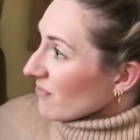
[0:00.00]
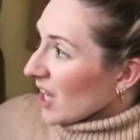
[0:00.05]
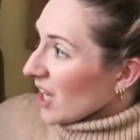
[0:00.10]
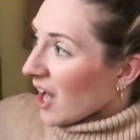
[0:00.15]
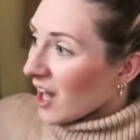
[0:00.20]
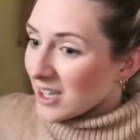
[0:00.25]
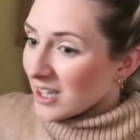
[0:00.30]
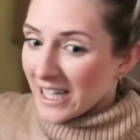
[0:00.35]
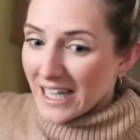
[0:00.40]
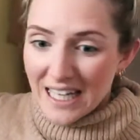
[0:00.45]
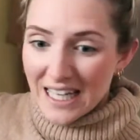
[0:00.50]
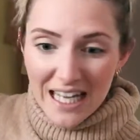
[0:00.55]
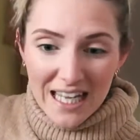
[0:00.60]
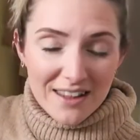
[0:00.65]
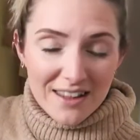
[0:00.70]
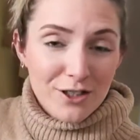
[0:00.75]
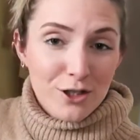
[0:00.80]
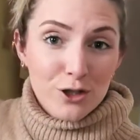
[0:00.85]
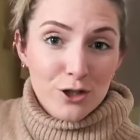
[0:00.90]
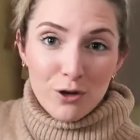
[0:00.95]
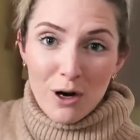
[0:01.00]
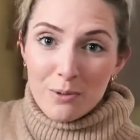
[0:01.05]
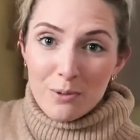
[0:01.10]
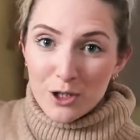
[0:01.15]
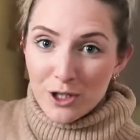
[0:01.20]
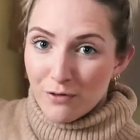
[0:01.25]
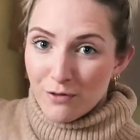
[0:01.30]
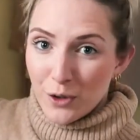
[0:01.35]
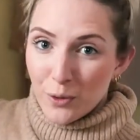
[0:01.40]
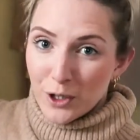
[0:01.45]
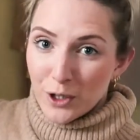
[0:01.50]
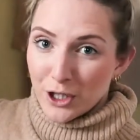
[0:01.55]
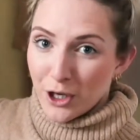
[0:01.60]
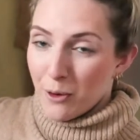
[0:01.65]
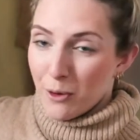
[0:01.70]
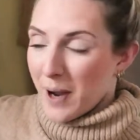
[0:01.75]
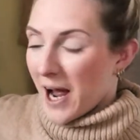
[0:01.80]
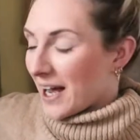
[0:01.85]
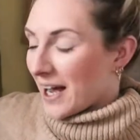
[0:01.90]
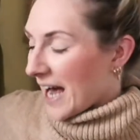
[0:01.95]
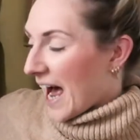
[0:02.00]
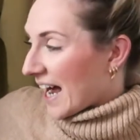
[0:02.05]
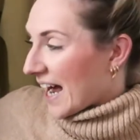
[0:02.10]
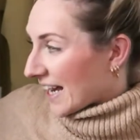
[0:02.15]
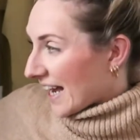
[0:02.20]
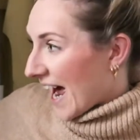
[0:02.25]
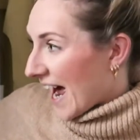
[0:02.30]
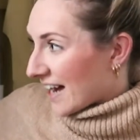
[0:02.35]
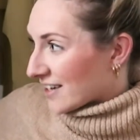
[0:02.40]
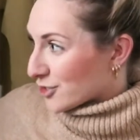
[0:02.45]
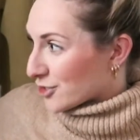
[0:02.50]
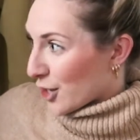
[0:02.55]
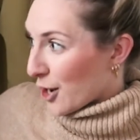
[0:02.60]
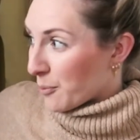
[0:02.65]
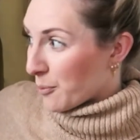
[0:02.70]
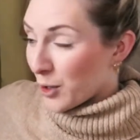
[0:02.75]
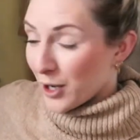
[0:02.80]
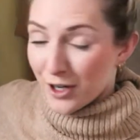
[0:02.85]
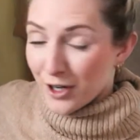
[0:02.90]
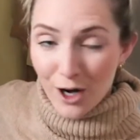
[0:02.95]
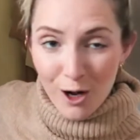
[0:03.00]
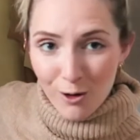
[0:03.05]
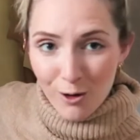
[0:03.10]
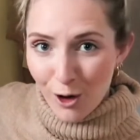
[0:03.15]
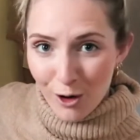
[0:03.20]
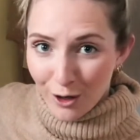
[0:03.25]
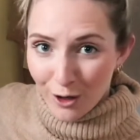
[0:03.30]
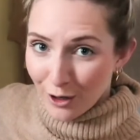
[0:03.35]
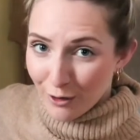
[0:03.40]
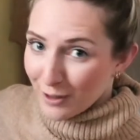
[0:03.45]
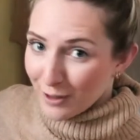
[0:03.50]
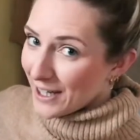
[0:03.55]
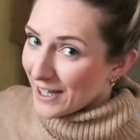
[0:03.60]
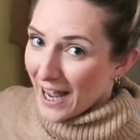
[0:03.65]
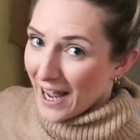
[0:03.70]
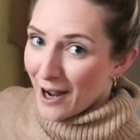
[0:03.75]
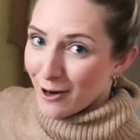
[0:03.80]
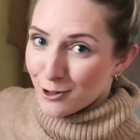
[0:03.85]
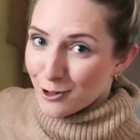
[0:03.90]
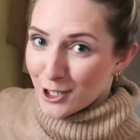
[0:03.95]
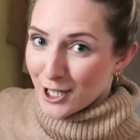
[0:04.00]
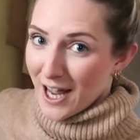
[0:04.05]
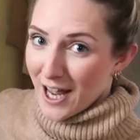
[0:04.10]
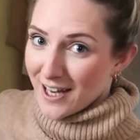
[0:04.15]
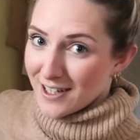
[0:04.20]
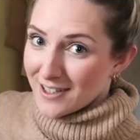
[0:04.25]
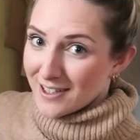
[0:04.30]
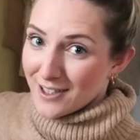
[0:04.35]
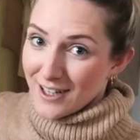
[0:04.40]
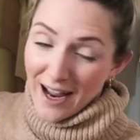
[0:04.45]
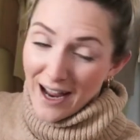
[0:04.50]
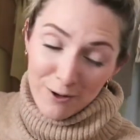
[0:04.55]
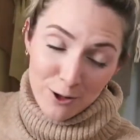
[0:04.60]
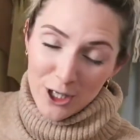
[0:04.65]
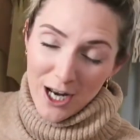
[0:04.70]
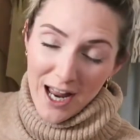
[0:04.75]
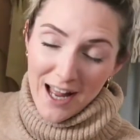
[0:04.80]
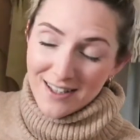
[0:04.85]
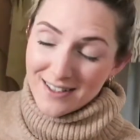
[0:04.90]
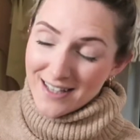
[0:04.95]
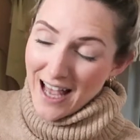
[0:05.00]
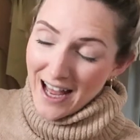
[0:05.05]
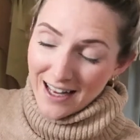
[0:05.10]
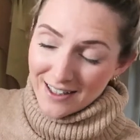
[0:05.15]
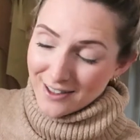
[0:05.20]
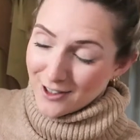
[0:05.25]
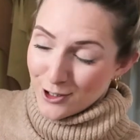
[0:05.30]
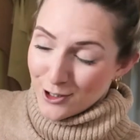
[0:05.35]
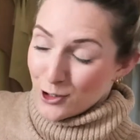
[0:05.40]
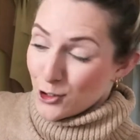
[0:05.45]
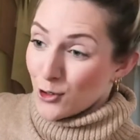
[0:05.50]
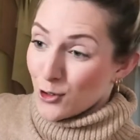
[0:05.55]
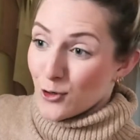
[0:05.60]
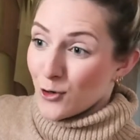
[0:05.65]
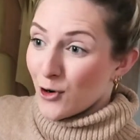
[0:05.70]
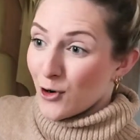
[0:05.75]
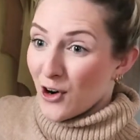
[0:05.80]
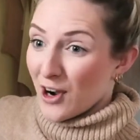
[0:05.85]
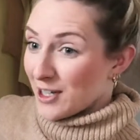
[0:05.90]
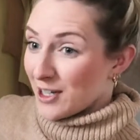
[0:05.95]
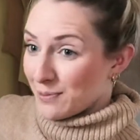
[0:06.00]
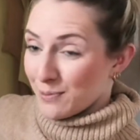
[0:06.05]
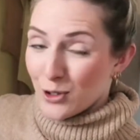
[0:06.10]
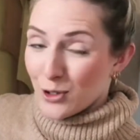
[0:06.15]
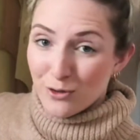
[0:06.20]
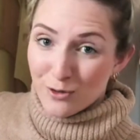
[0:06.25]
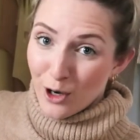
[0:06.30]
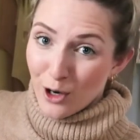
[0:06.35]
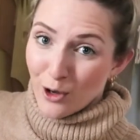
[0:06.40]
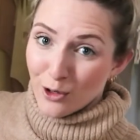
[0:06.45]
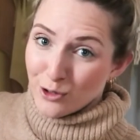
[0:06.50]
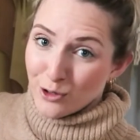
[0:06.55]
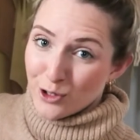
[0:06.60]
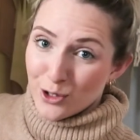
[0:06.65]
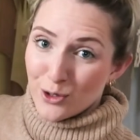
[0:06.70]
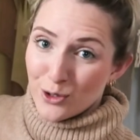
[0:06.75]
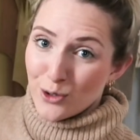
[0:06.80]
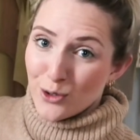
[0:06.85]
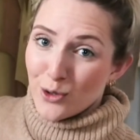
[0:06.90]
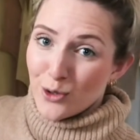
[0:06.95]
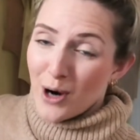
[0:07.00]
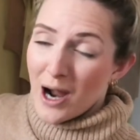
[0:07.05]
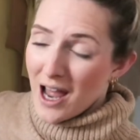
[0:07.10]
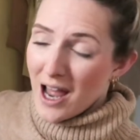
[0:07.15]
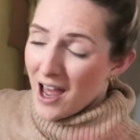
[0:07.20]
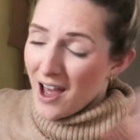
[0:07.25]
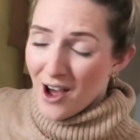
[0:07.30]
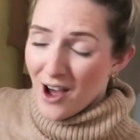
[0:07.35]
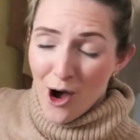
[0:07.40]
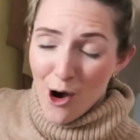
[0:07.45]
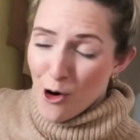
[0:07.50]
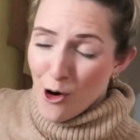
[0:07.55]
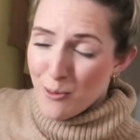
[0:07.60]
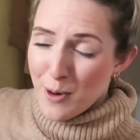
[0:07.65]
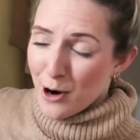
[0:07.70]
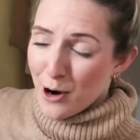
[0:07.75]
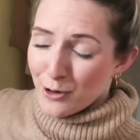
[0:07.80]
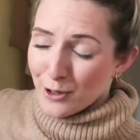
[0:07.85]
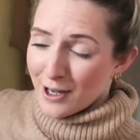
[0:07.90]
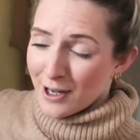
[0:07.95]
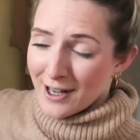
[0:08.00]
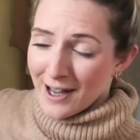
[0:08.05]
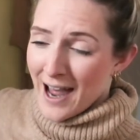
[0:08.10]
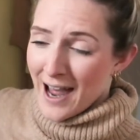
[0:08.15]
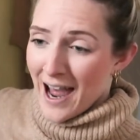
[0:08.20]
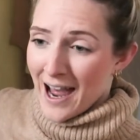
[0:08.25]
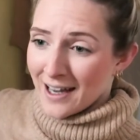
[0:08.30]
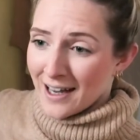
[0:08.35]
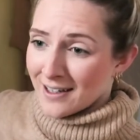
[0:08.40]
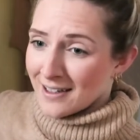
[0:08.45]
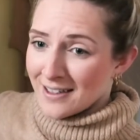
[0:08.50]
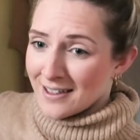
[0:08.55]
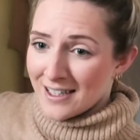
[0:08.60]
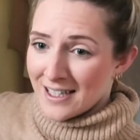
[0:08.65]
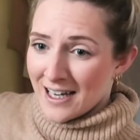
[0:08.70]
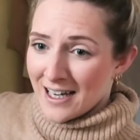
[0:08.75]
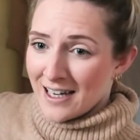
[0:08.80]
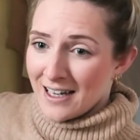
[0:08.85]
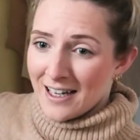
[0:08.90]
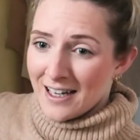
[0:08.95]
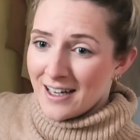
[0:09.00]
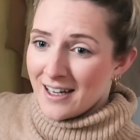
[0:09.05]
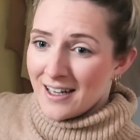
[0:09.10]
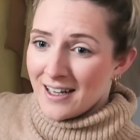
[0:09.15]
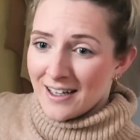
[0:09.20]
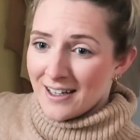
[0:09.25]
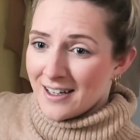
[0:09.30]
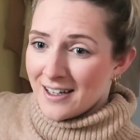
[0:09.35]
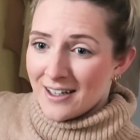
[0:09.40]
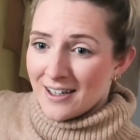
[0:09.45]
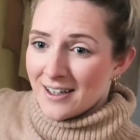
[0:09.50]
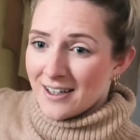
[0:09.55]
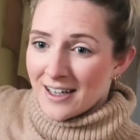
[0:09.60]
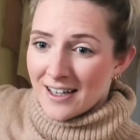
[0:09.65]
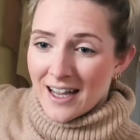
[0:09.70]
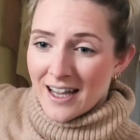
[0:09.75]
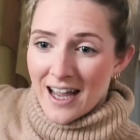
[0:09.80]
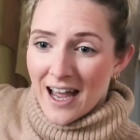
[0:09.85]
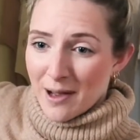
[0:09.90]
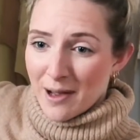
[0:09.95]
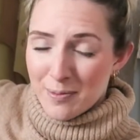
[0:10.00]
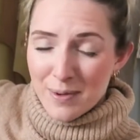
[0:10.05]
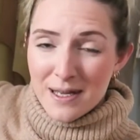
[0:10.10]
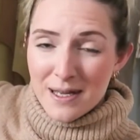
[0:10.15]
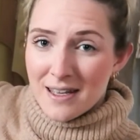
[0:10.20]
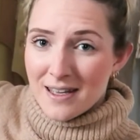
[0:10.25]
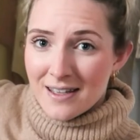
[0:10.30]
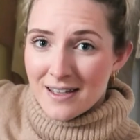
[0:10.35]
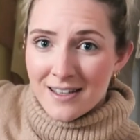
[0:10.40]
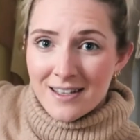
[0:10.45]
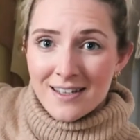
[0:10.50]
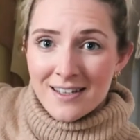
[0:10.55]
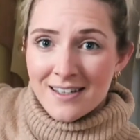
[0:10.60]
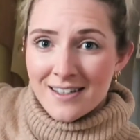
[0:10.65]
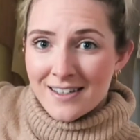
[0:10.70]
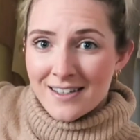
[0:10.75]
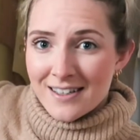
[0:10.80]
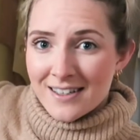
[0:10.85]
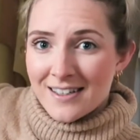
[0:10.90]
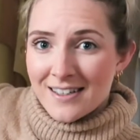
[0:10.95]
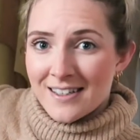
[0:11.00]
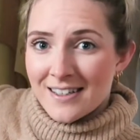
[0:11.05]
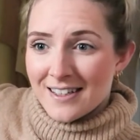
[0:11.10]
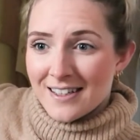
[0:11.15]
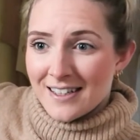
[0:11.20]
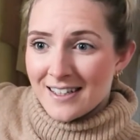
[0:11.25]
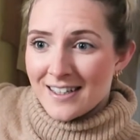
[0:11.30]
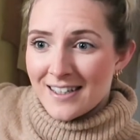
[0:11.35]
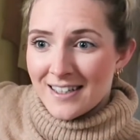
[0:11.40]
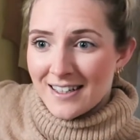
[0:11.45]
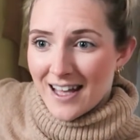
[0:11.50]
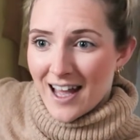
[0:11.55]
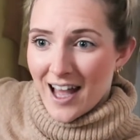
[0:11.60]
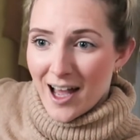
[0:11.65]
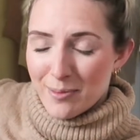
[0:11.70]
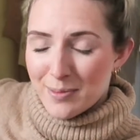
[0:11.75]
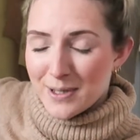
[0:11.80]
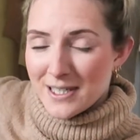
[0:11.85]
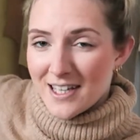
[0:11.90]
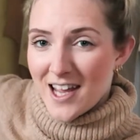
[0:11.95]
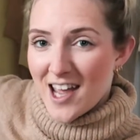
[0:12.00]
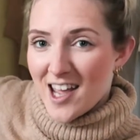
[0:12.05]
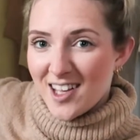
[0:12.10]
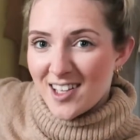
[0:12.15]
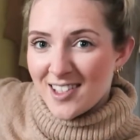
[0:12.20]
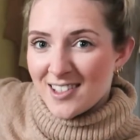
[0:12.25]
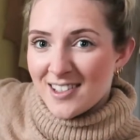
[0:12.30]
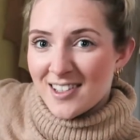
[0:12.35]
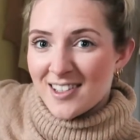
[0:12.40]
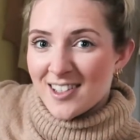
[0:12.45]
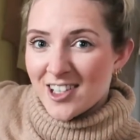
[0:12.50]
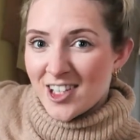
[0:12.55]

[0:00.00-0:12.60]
I'll link it in the description if you want to go back and catch up. We are no longer in a cowshed. Cowsheds and couture has moved on to homeowner and happy days.